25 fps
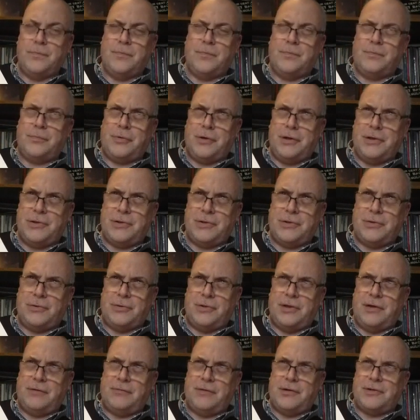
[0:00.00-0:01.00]
Pretty sure
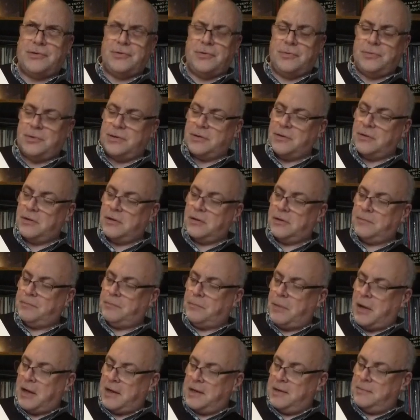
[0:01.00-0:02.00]
the original was on
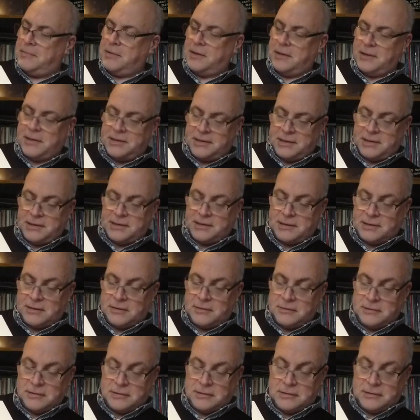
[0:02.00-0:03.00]
paper. This is
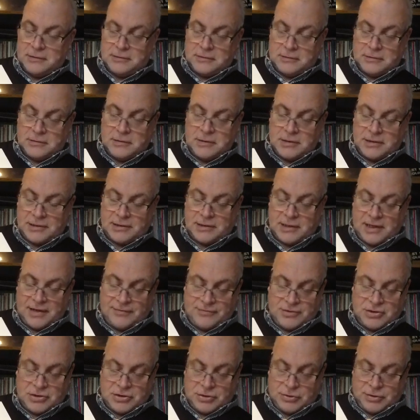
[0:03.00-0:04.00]
on nice
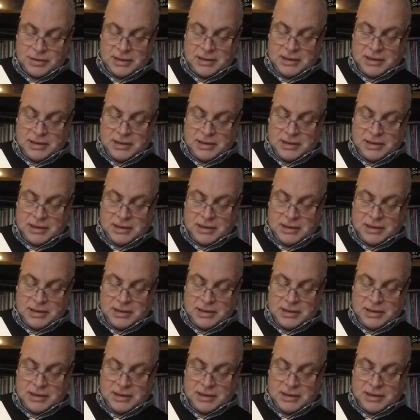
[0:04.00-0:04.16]
heavy duty